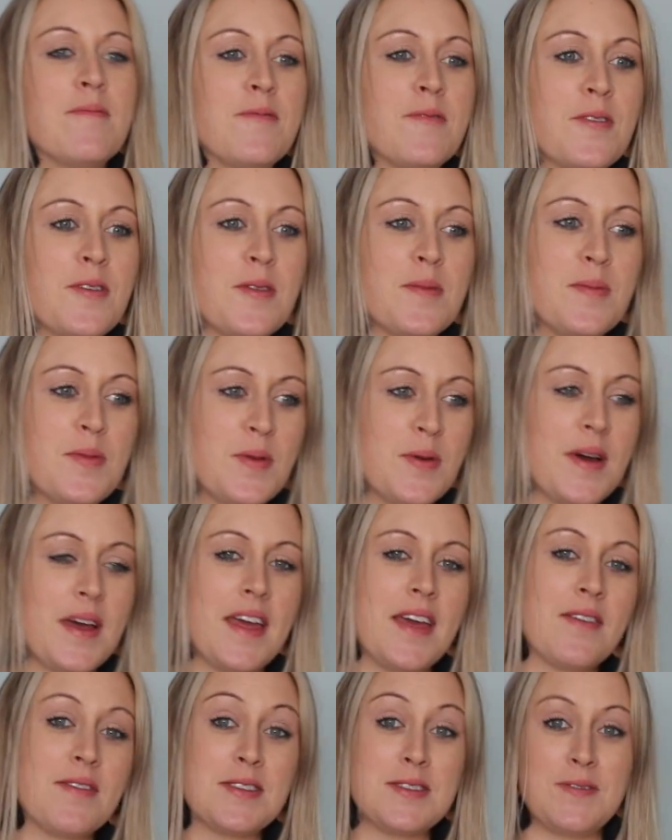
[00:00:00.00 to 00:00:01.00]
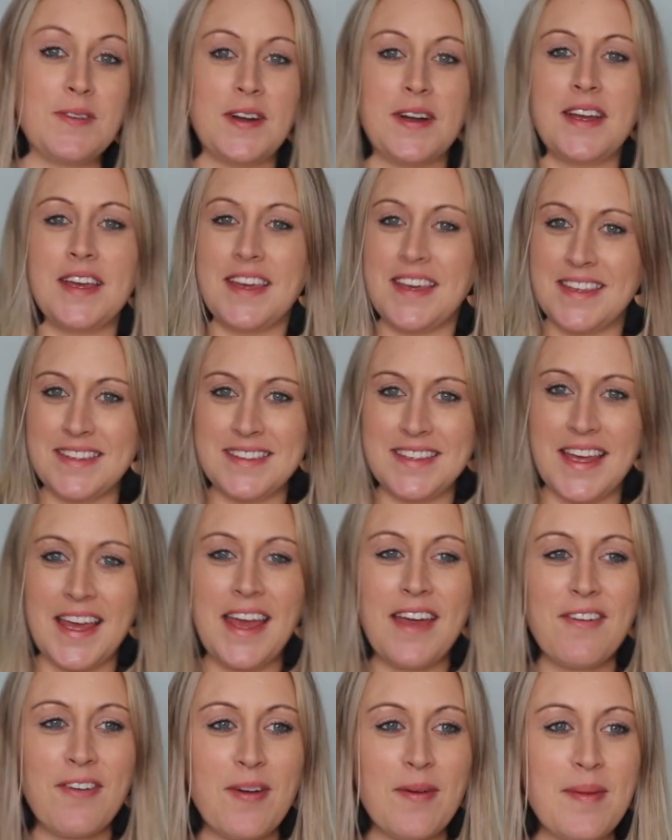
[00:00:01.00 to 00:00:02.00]
for the boy, it was very
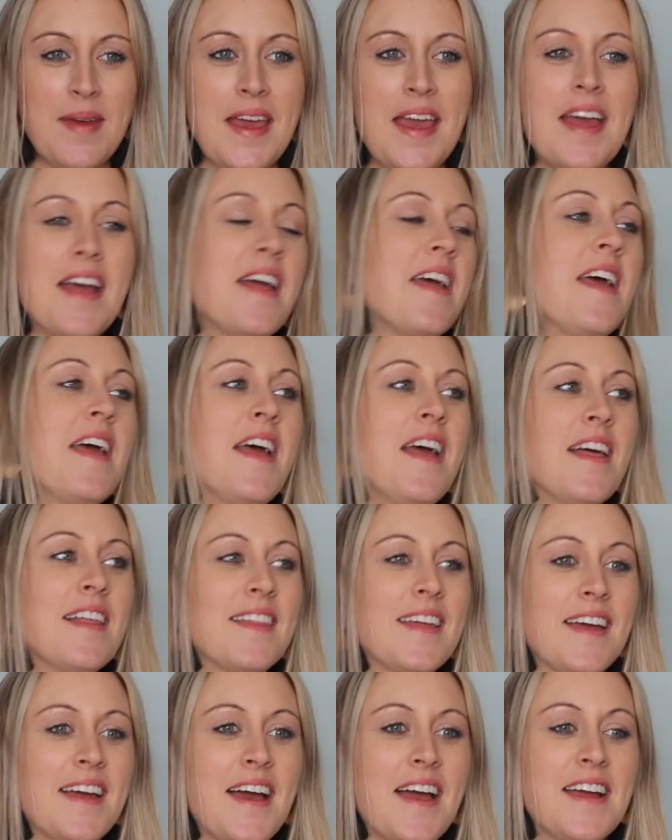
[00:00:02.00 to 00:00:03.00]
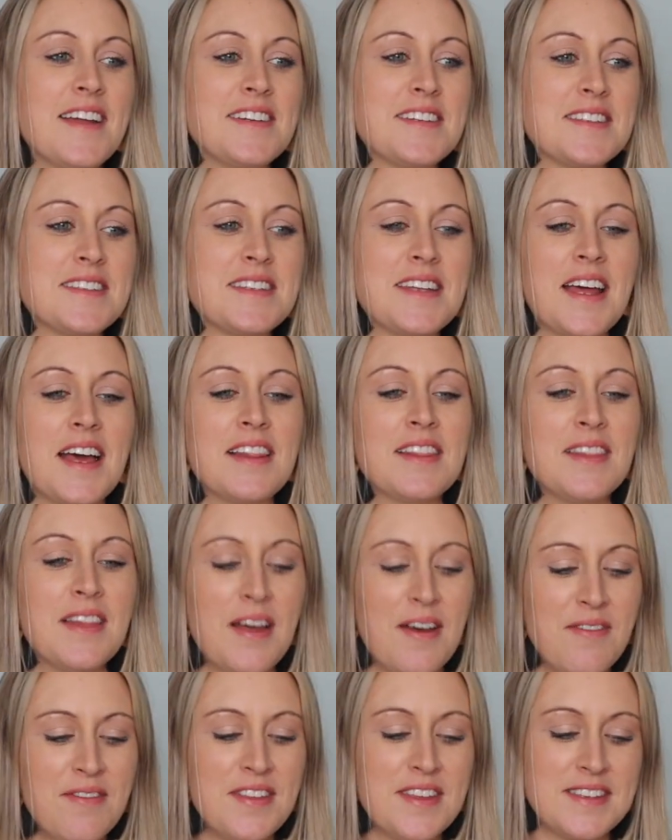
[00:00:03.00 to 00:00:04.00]
easy for me. Like, I
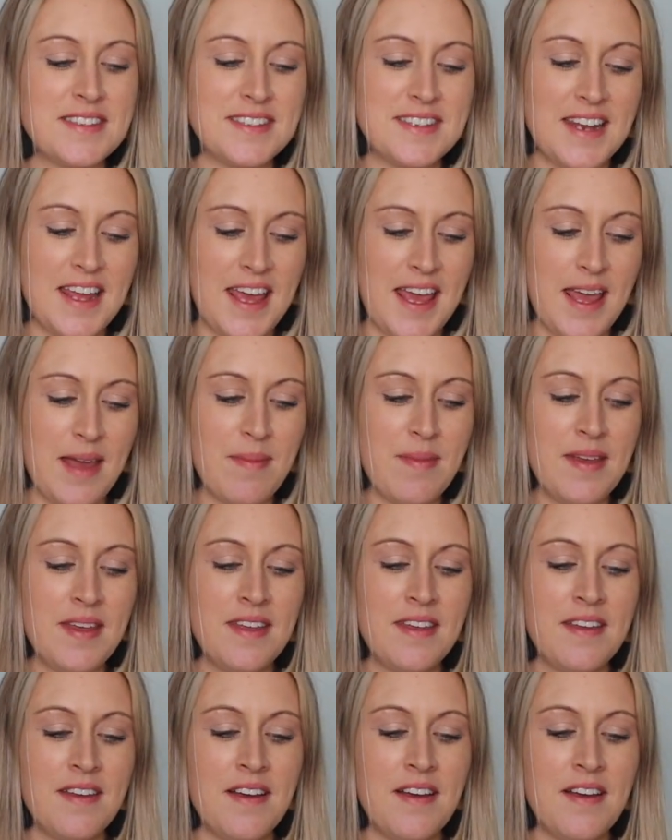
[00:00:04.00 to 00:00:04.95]
love this name,